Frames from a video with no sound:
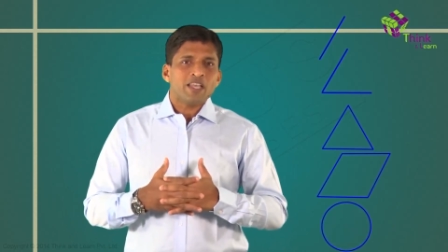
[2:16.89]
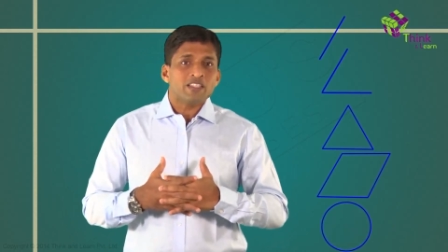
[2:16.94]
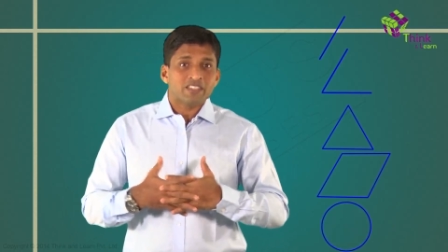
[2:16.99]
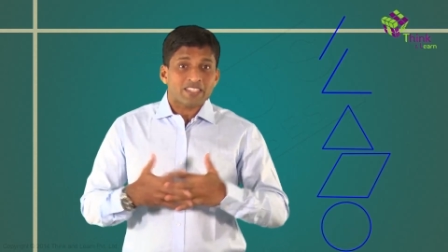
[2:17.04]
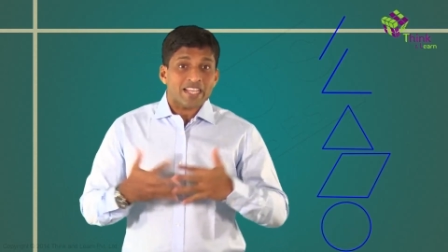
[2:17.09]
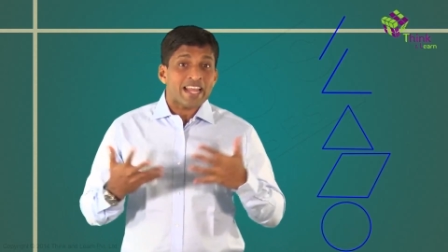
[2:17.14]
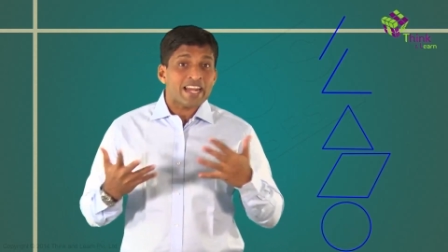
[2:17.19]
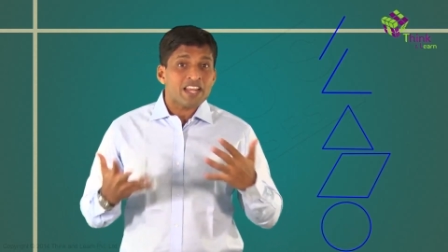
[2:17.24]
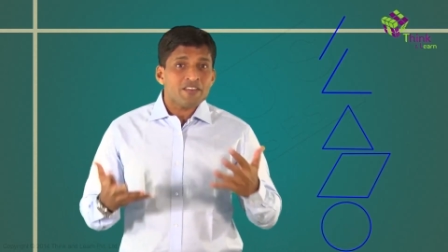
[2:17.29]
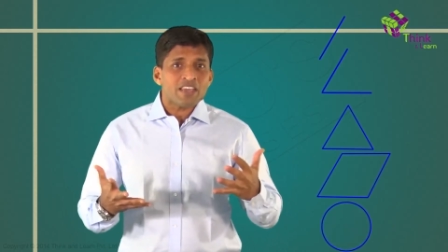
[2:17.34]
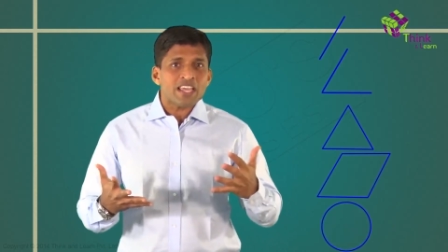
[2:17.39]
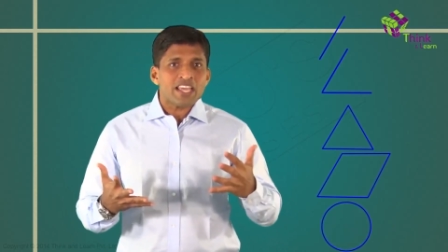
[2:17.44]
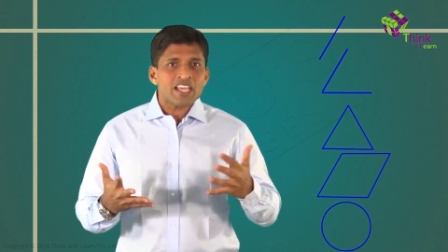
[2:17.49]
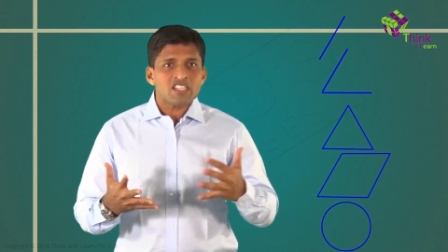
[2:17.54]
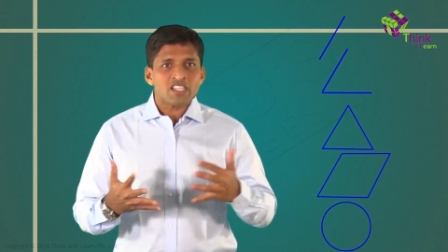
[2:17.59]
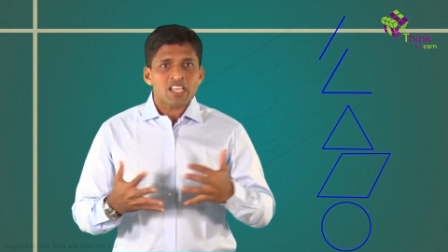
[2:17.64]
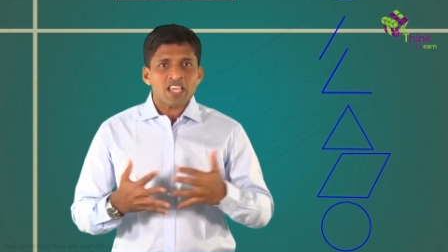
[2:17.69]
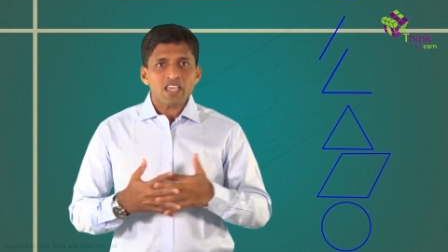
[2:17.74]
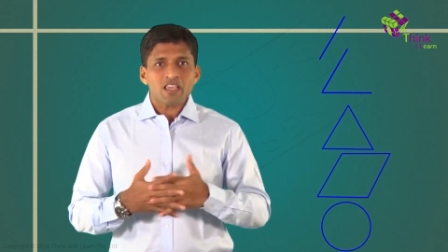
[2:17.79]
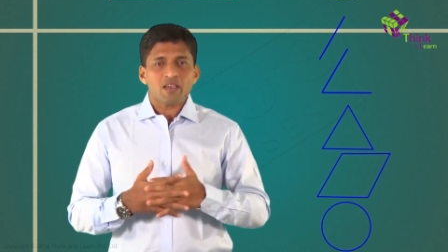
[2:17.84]
it's anyway
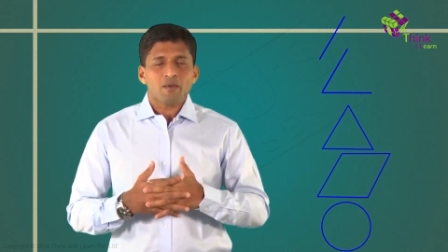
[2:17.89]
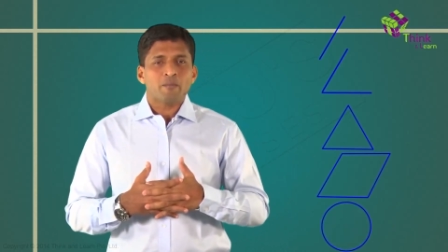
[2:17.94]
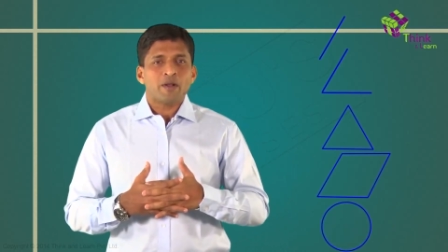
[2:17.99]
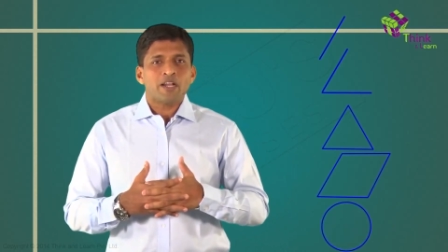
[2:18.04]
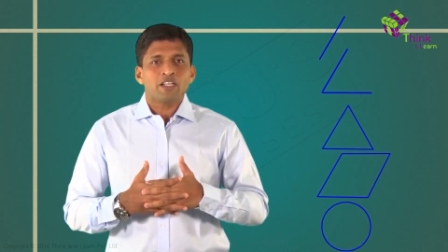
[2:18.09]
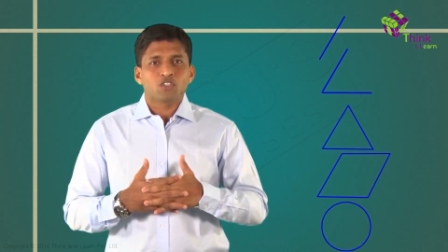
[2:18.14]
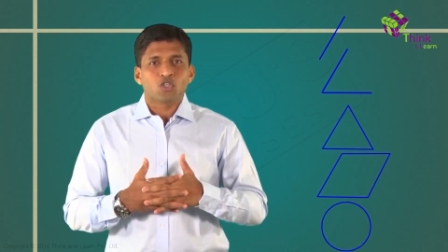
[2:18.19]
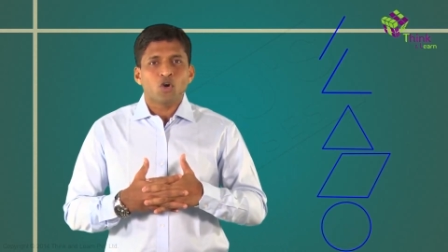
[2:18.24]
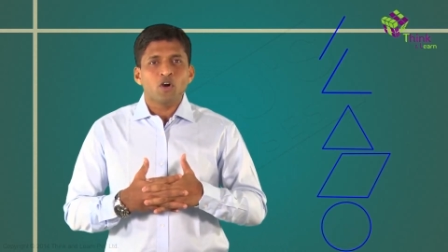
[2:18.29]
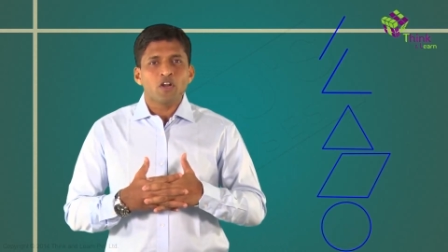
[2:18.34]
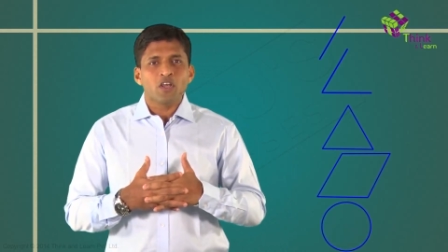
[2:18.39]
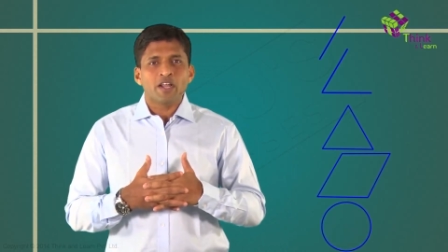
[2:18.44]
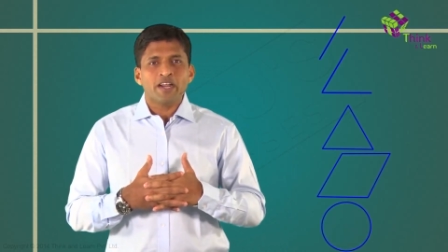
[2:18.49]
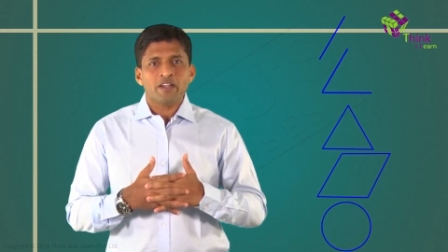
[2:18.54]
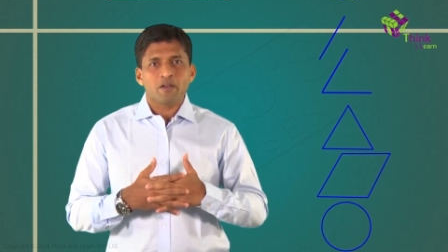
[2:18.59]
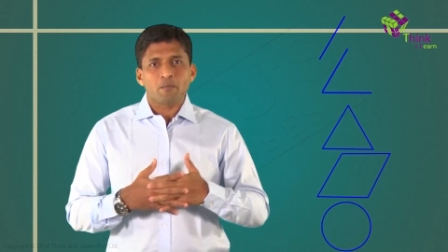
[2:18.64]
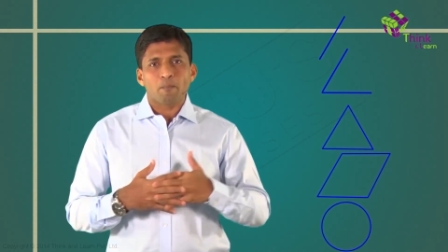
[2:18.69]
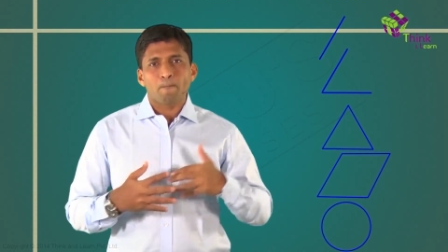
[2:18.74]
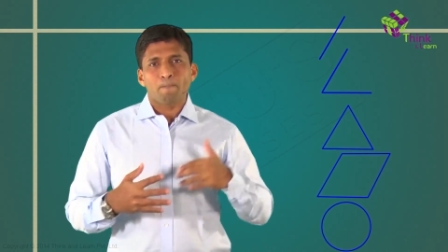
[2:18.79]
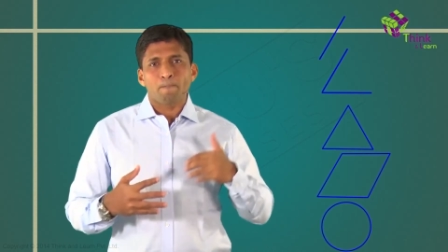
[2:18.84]
easy, but it's going to
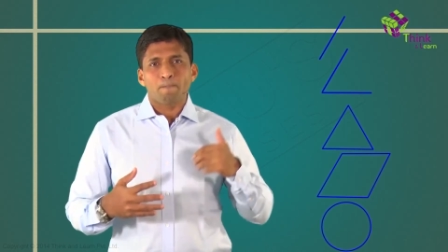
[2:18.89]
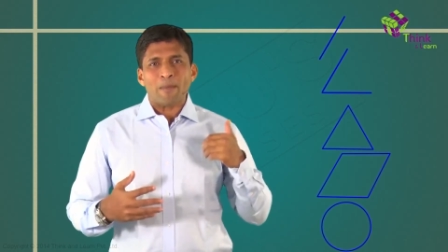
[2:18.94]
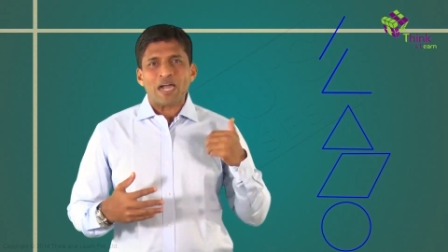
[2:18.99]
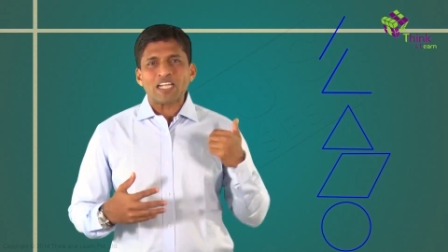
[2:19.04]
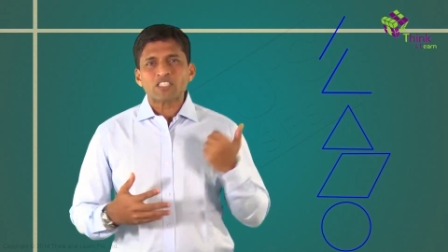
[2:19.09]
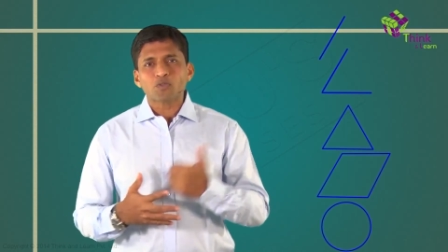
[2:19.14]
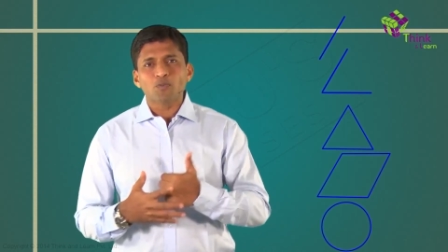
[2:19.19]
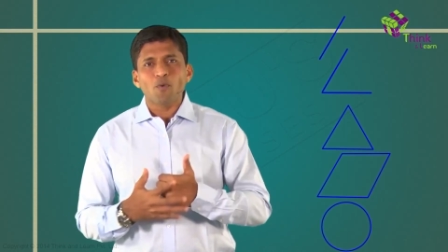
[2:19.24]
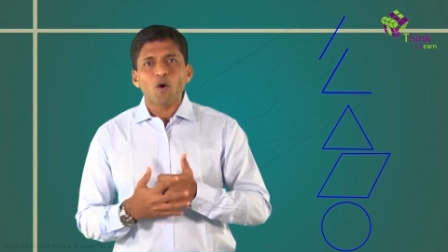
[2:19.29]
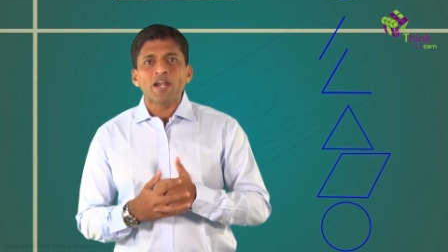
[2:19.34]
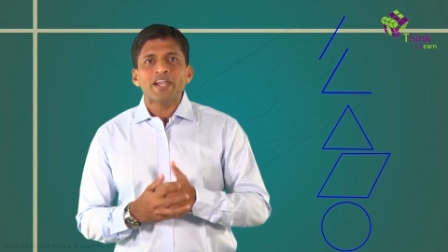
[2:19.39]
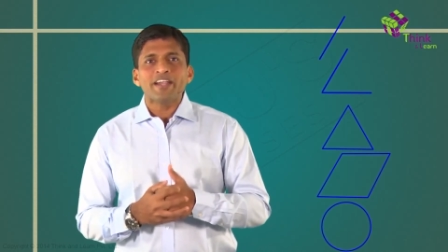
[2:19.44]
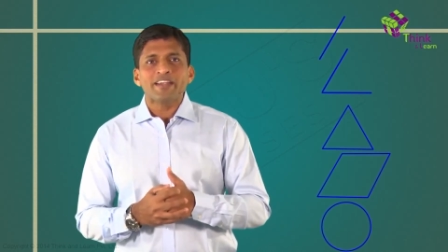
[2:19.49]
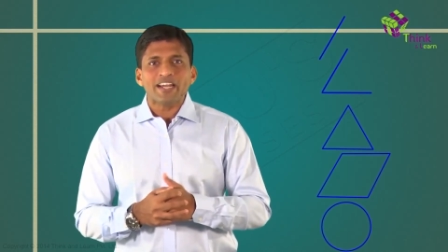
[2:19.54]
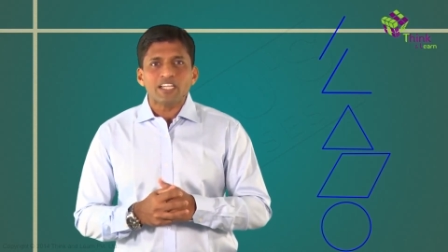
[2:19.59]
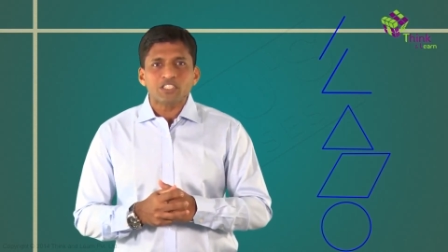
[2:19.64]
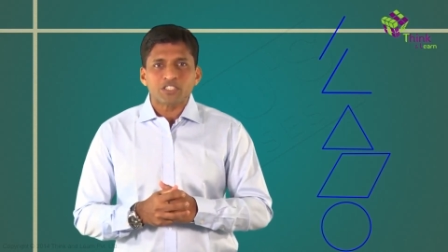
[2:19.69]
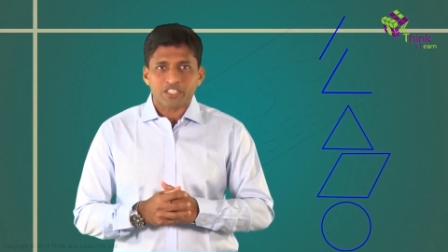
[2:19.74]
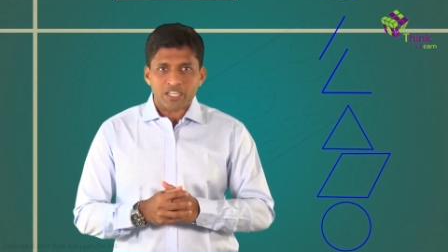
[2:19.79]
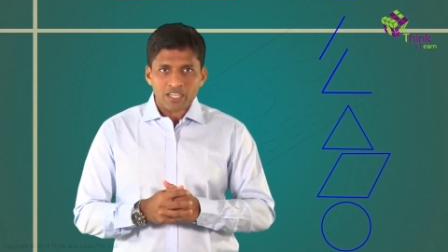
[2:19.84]
get much more
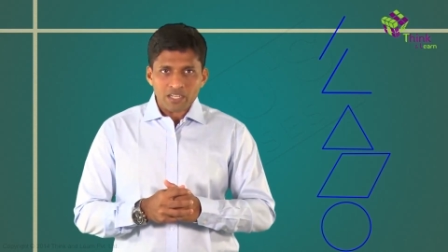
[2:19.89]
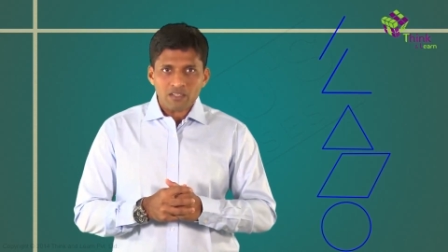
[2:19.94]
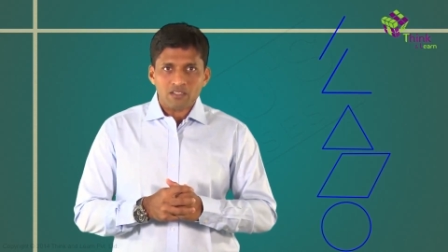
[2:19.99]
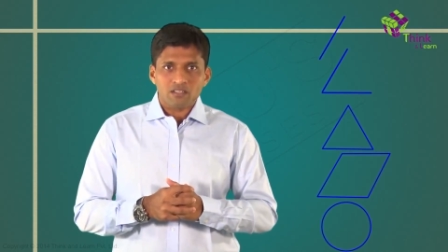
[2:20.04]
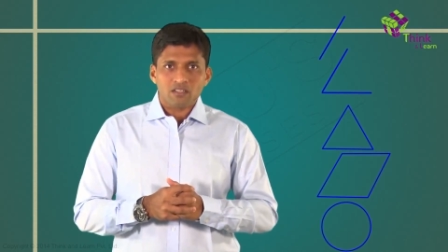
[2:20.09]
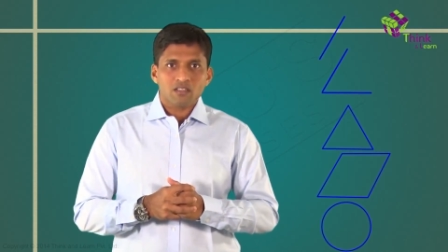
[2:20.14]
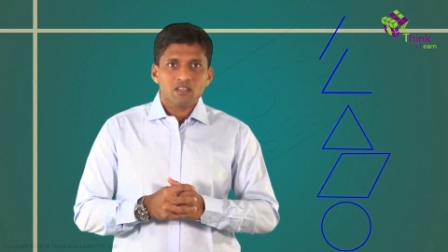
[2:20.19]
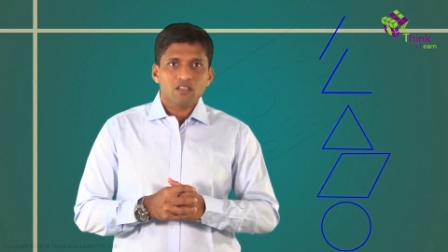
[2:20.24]
interesting.